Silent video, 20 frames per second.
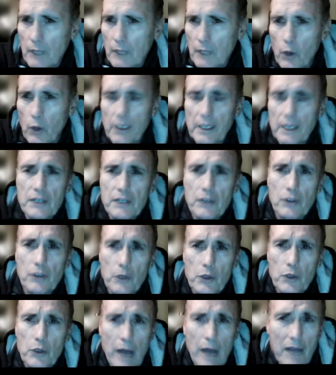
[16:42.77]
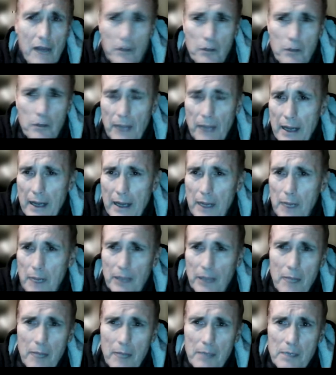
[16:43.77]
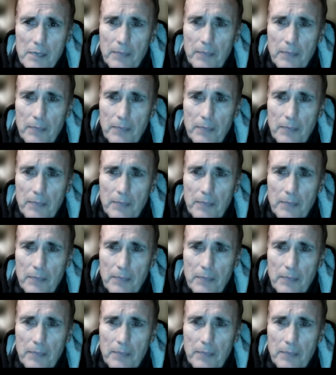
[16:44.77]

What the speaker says: okay, so you have your plan A, plan B,